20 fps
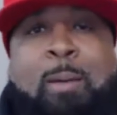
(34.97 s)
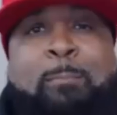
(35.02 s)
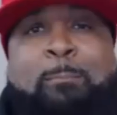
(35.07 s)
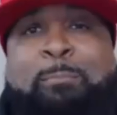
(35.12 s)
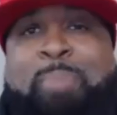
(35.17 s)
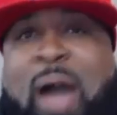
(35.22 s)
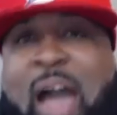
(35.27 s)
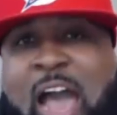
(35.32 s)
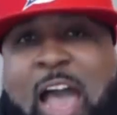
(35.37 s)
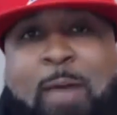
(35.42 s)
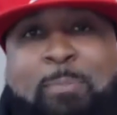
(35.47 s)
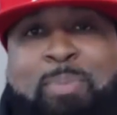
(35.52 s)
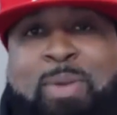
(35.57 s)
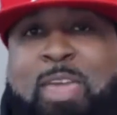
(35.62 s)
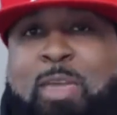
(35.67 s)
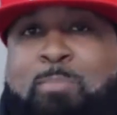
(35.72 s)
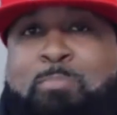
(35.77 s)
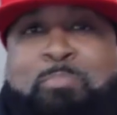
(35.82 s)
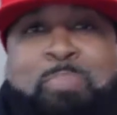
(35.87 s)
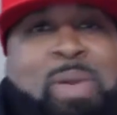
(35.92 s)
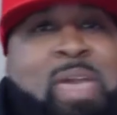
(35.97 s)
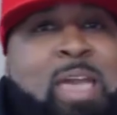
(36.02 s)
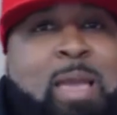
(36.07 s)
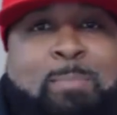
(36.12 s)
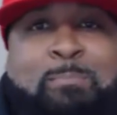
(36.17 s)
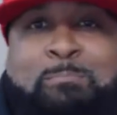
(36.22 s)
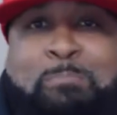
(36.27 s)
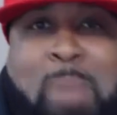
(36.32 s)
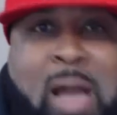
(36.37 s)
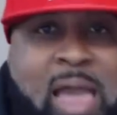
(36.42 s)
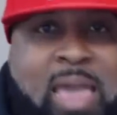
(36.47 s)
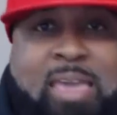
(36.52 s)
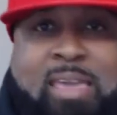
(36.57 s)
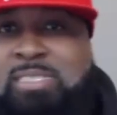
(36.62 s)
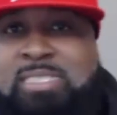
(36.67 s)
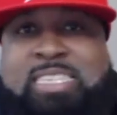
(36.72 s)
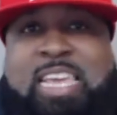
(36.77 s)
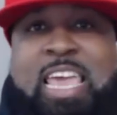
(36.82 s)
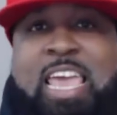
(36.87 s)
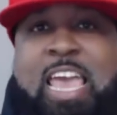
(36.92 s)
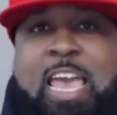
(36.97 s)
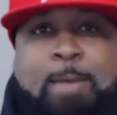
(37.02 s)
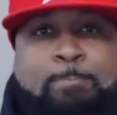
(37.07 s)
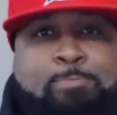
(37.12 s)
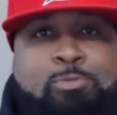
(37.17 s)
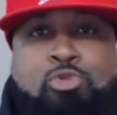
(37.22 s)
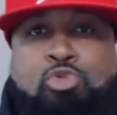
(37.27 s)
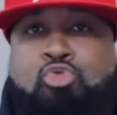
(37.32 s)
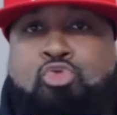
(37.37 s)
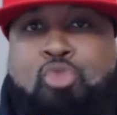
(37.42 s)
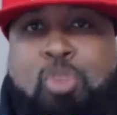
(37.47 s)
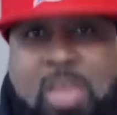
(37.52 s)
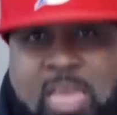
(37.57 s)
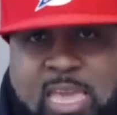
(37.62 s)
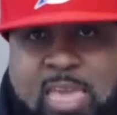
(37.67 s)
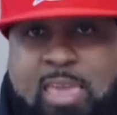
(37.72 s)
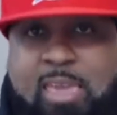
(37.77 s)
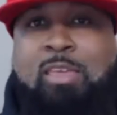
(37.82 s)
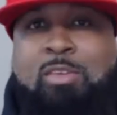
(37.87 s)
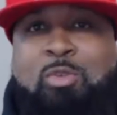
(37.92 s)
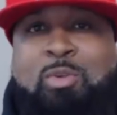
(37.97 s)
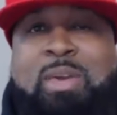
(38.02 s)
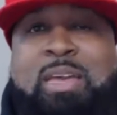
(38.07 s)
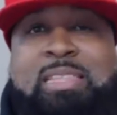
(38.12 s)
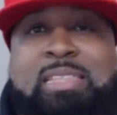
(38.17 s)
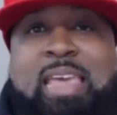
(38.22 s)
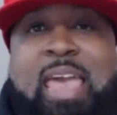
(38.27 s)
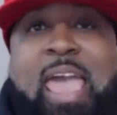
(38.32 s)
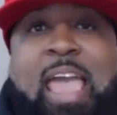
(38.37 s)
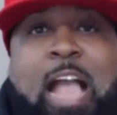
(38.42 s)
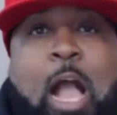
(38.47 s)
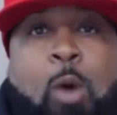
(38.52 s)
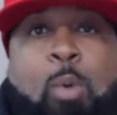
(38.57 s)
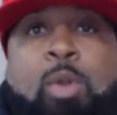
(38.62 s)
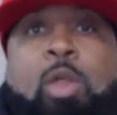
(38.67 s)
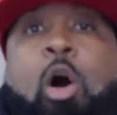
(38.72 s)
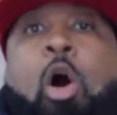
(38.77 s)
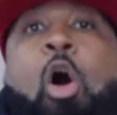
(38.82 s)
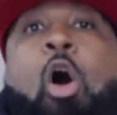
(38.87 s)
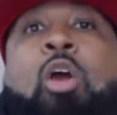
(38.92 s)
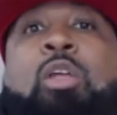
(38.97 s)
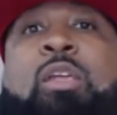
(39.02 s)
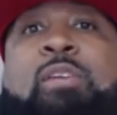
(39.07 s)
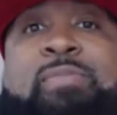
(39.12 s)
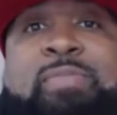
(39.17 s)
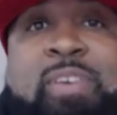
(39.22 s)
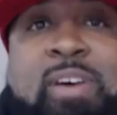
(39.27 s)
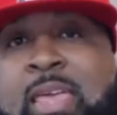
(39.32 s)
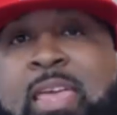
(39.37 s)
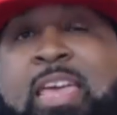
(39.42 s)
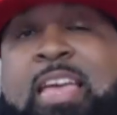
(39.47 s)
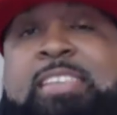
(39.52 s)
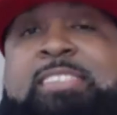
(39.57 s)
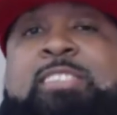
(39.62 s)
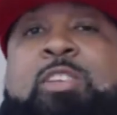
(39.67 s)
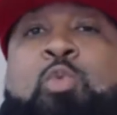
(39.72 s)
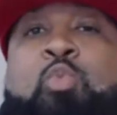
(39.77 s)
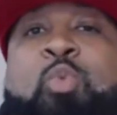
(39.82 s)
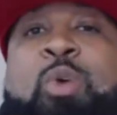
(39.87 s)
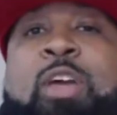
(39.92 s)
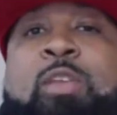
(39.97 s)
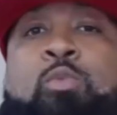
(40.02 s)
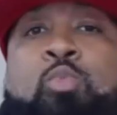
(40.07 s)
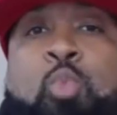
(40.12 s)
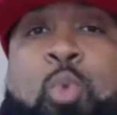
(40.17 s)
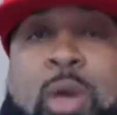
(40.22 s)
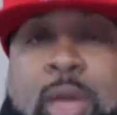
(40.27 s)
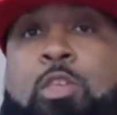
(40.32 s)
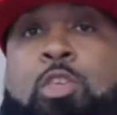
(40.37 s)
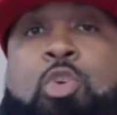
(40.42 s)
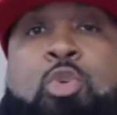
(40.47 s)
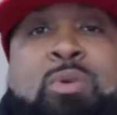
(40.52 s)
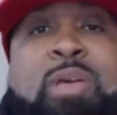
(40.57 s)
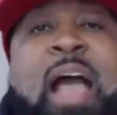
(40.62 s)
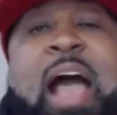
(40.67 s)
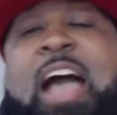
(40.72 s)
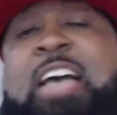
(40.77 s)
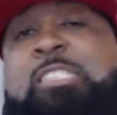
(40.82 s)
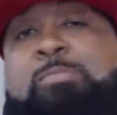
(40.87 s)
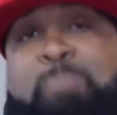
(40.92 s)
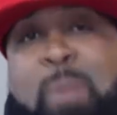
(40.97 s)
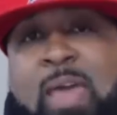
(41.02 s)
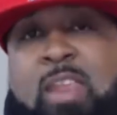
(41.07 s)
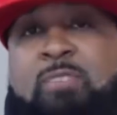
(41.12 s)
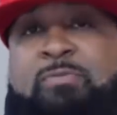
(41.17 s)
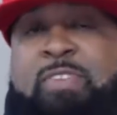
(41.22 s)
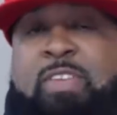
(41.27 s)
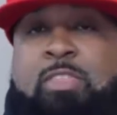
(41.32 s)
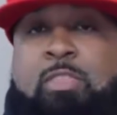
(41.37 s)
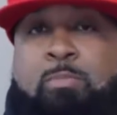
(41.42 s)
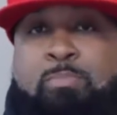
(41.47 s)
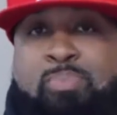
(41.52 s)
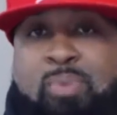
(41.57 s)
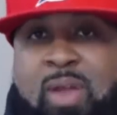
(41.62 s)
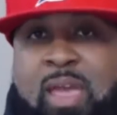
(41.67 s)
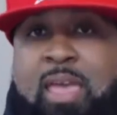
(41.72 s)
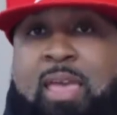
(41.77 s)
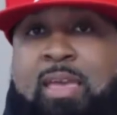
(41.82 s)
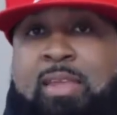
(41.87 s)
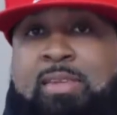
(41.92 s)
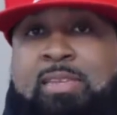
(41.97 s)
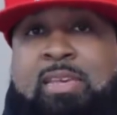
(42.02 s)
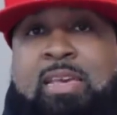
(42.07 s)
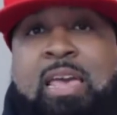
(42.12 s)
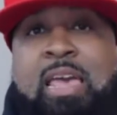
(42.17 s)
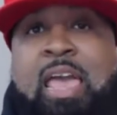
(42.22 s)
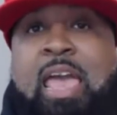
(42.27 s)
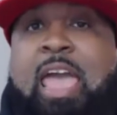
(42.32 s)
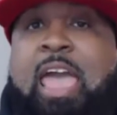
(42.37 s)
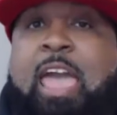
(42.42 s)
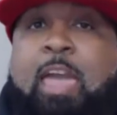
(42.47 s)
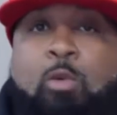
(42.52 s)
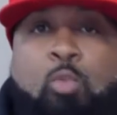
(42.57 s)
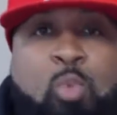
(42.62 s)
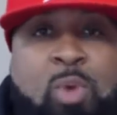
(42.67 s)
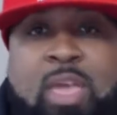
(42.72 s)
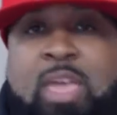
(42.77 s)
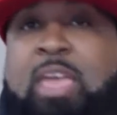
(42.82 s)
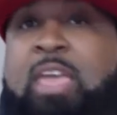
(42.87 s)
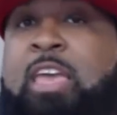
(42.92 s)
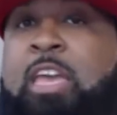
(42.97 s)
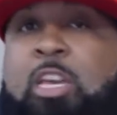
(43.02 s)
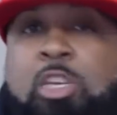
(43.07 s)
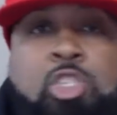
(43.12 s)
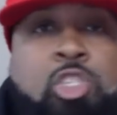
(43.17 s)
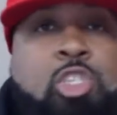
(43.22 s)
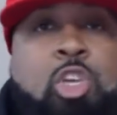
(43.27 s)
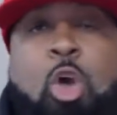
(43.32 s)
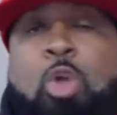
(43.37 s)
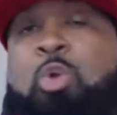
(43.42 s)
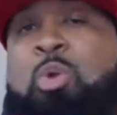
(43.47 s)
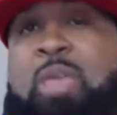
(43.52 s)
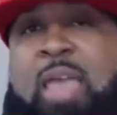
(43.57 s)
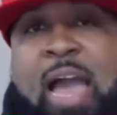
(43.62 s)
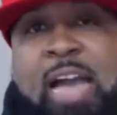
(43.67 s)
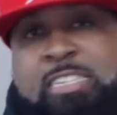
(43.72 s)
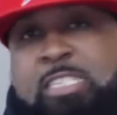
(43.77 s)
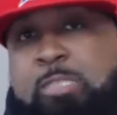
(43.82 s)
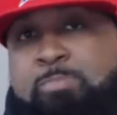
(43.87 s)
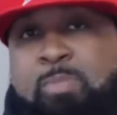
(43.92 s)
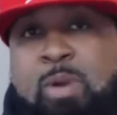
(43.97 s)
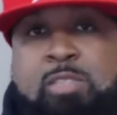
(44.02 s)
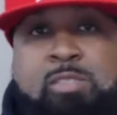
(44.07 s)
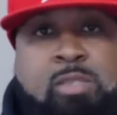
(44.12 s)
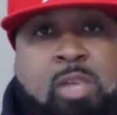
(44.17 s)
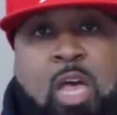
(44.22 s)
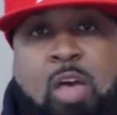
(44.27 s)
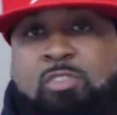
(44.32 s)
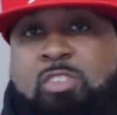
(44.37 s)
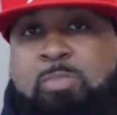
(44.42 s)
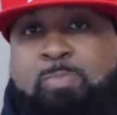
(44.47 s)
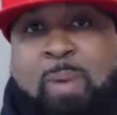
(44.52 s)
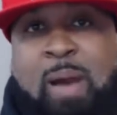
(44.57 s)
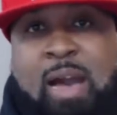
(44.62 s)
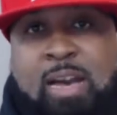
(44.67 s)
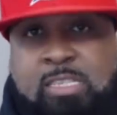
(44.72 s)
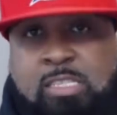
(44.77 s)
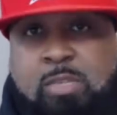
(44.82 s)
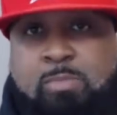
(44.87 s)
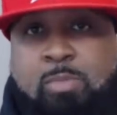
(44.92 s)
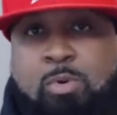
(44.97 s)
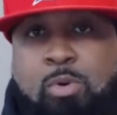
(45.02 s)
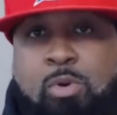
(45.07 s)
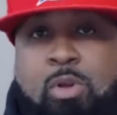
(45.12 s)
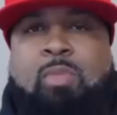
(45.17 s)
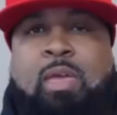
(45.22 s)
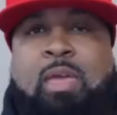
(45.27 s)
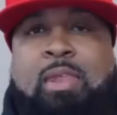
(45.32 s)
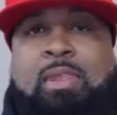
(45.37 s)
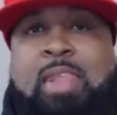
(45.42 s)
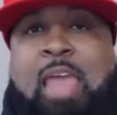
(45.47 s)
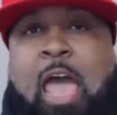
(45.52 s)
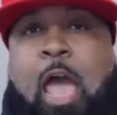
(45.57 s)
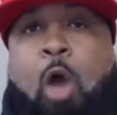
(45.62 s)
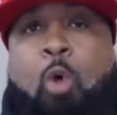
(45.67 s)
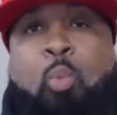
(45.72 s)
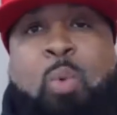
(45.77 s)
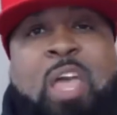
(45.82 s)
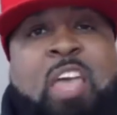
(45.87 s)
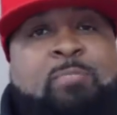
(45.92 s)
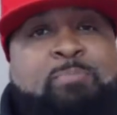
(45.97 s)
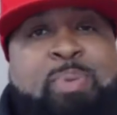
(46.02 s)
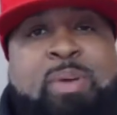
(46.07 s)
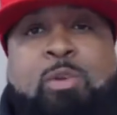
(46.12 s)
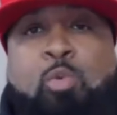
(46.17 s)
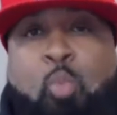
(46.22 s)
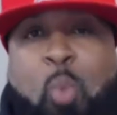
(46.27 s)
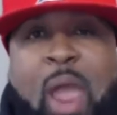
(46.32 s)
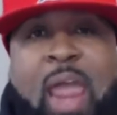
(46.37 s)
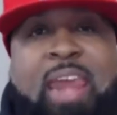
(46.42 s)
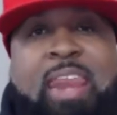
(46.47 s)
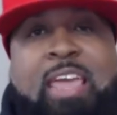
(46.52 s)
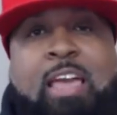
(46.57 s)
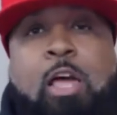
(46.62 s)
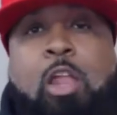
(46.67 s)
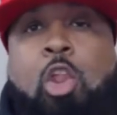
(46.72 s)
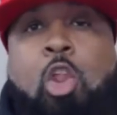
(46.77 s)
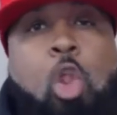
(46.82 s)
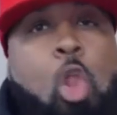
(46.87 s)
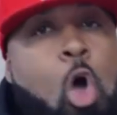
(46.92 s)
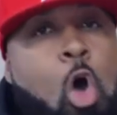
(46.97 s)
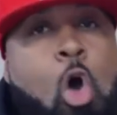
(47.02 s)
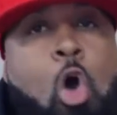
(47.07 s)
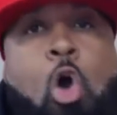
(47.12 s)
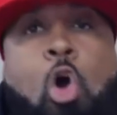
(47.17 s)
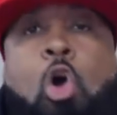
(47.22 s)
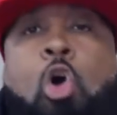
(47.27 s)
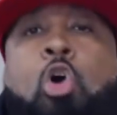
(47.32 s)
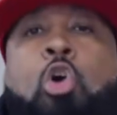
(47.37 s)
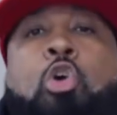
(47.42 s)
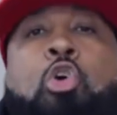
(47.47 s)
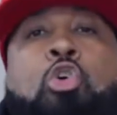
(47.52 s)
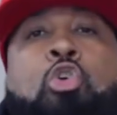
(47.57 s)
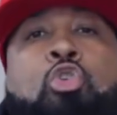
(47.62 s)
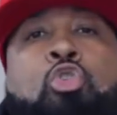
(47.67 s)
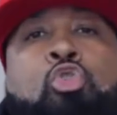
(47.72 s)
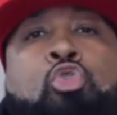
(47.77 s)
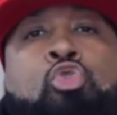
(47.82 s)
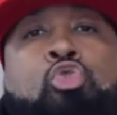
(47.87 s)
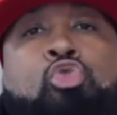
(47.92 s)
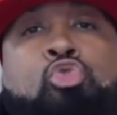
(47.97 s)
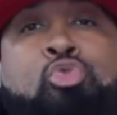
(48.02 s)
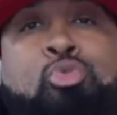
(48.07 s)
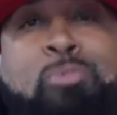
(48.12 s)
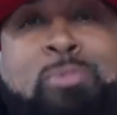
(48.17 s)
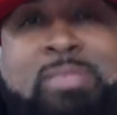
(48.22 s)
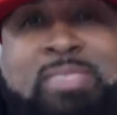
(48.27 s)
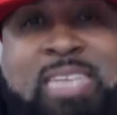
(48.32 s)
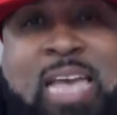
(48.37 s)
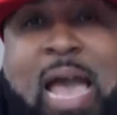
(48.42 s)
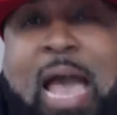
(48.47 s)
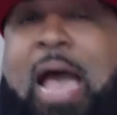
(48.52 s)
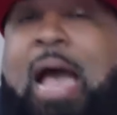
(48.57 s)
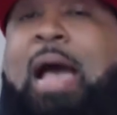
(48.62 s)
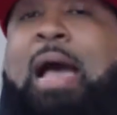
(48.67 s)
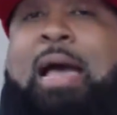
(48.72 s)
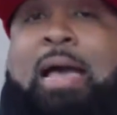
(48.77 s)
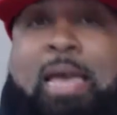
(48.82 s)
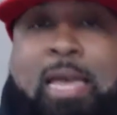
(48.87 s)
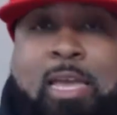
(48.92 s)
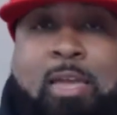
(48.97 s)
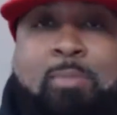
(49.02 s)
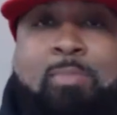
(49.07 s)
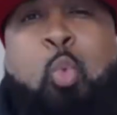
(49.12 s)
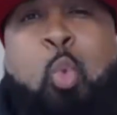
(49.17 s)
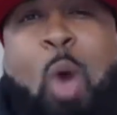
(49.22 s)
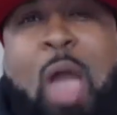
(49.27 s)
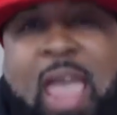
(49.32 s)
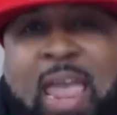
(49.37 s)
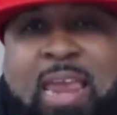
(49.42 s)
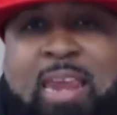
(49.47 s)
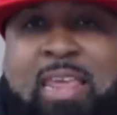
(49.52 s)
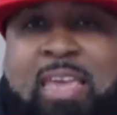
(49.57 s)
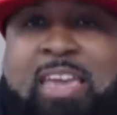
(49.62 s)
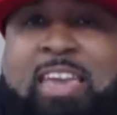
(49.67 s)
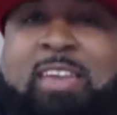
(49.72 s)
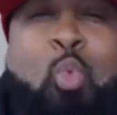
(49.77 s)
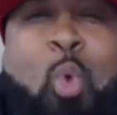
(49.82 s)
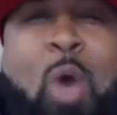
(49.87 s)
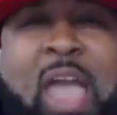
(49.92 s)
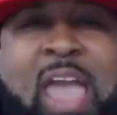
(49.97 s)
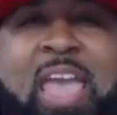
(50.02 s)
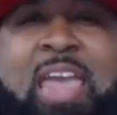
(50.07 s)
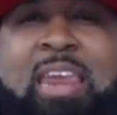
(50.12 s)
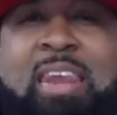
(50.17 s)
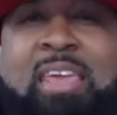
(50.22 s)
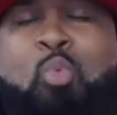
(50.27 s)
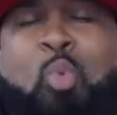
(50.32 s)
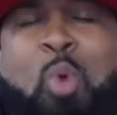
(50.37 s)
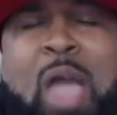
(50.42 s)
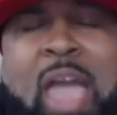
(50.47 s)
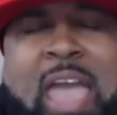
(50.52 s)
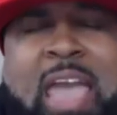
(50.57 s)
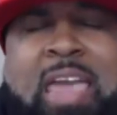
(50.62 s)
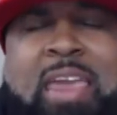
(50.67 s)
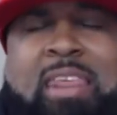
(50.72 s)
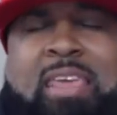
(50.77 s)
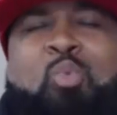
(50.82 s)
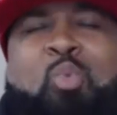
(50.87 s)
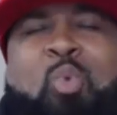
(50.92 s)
Bobby, Big Mike, DM3. You get to hang out with all of us. It's a win win. You guys benefit the brand and we show you guys as much love as possible. Now, we've been waiting a long time, waiting and waiting, waiting,